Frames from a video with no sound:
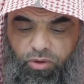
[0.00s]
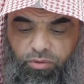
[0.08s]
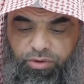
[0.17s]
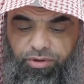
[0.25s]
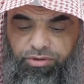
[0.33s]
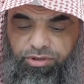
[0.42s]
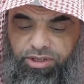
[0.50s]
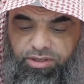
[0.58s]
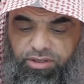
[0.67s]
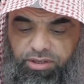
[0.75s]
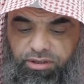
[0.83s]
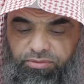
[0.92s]
We've
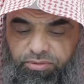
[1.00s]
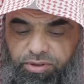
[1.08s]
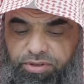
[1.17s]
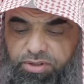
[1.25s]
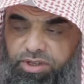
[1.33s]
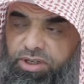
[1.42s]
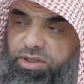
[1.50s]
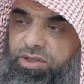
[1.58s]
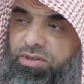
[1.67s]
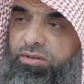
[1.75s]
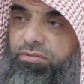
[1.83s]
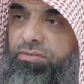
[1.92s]
addressed the first
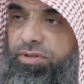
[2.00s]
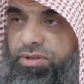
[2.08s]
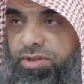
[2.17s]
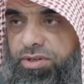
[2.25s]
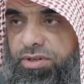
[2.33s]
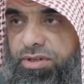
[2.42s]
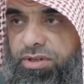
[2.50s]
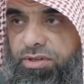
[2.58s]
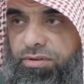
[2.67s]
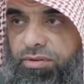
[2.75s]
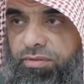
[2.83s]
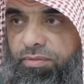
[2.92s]
six
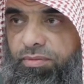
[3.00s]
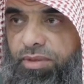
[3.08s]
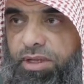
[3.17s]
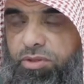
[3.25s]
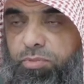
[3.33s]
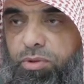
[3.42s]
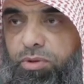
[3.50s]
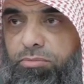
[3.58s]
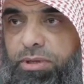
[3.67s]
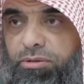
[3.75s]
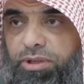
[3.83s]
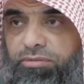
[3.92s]
verses that spoke
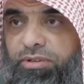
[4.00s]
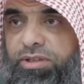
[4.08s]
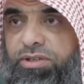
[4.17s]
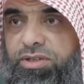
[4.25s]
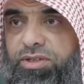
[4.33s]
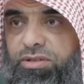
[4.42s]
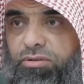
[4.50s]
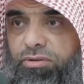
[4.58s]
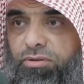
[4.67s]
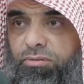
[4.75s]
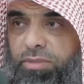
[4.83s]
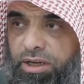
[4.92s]
about
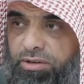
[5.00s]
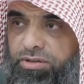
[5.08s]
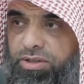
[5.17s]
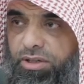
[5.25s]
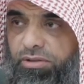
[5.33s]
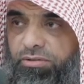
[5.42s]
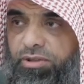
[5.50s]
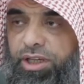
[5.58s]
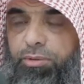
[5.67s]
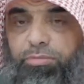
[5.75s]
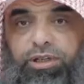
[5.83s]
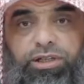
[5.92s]
events or matters that will
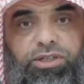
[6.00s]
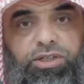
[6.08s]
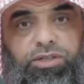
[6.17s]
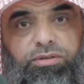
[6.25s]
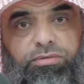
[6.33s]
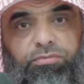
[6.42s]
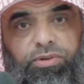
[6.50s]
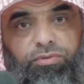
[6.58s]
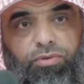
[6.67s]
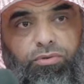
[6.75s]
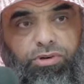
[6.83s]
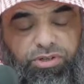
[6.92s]
take place
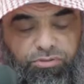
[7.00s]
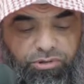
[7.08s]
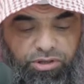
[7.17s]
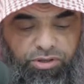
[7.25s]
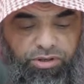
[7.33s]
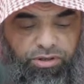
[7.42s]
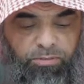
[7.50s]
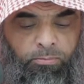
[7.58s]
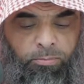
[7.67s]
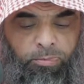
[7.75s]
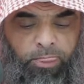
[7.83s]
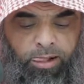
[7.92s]
before resurrection.
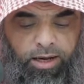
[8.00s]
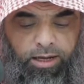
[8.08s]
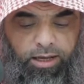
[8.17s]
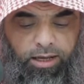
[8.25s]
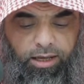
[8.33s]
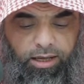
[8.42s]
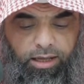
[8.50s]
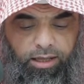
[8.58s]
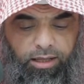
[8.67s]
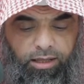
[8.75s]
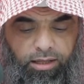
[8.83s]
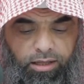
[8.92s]

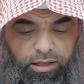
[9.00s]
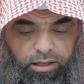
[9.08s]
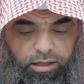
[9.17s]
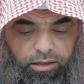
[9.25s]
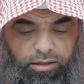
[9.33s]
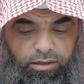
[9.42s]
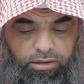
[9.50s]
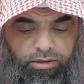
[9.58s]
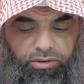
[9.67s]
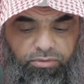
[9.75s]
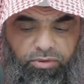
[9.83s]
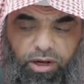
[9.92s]

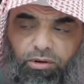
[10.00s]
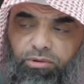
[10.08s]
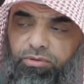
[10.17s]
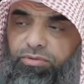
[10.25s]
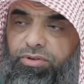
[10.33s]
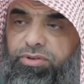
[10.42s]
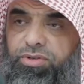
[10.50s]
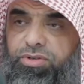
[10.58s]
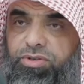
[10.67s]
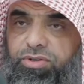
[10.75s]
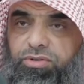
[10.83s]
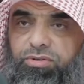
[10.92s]
The following
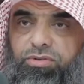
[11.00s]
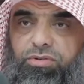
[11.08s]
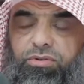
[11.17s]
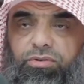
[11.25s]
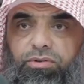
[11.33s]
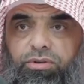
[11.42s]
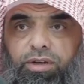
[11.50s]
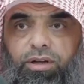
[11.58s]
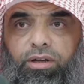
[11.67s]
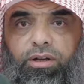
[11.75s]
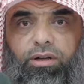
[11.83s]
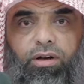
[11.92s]
verses
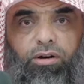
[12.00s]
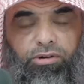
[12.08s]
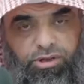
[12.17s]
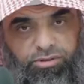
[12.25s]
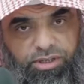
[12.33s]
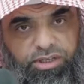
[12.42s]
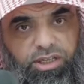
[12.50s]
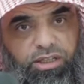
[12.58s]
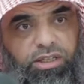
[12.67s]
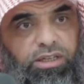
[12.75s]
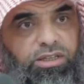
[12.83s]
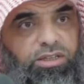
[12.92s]
are addressing
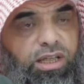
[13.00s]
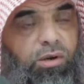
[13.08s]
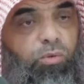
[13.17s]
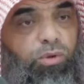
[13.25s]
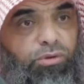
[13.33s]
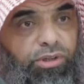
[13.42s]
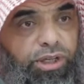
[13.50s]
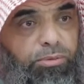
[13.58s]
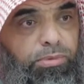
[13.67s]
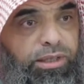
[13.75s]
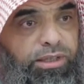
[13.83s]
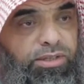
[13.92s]
things that will take
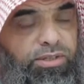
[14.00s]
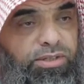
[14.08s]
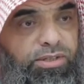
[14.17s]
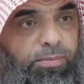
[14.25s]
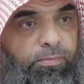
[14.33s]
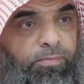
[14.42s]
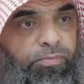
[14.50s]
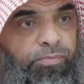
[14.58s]
place